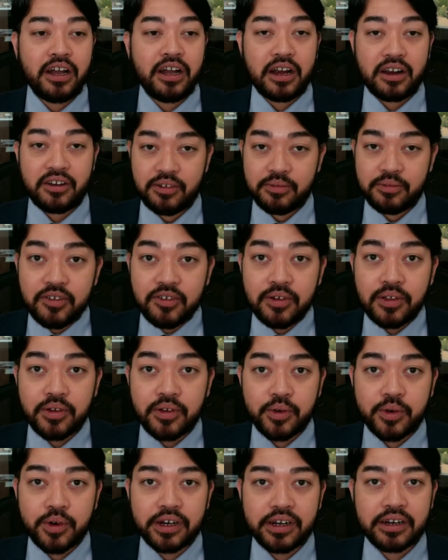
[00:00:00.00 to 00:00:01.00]
a removal
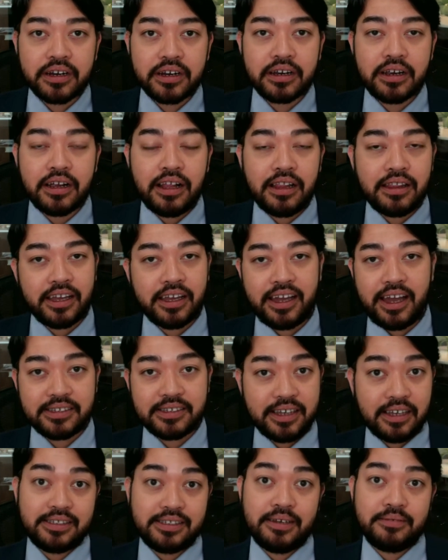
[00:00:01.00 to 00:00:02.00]
order. Like I
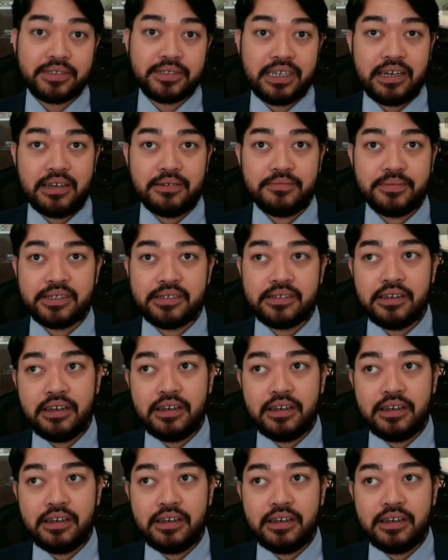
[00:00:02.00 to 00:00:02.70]
said, sometimes